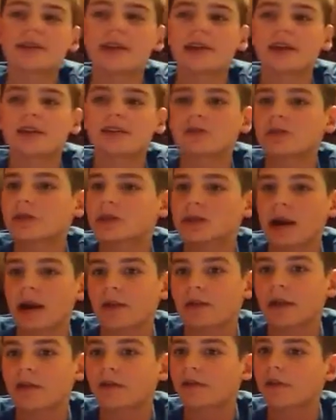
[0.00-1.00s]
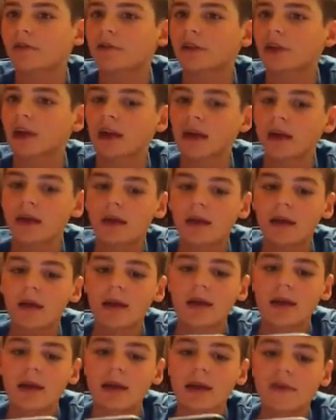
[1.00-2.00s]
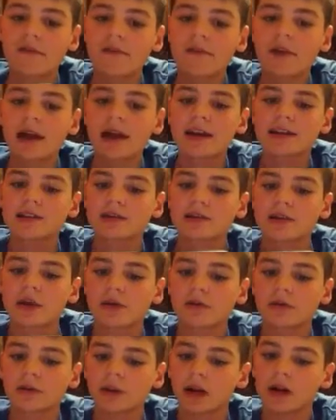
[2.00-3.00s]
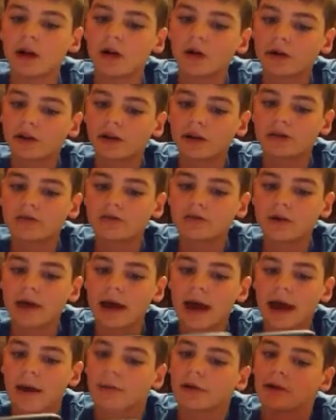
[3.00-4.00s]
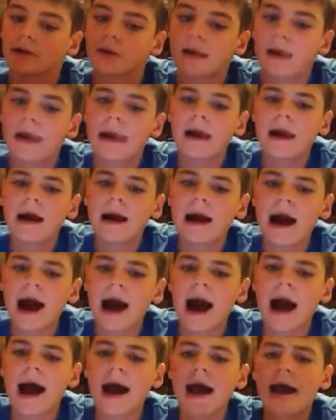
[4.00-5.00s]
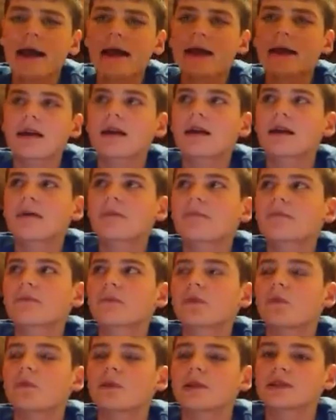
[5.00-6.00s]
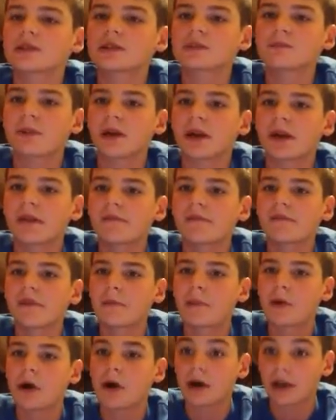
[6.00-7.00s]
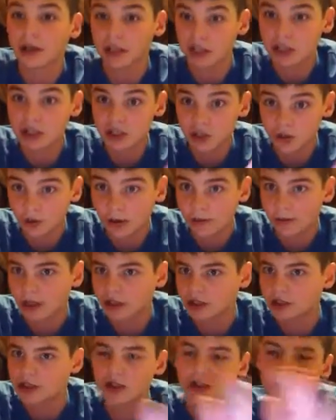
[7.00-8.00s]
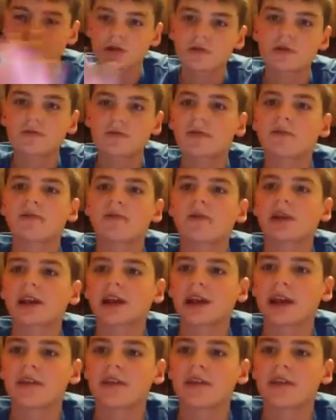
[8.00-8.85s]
an injury that I'll never forget. If you guys don't know, here's what happened. I was playing football in a scrimmage. So this was before, like,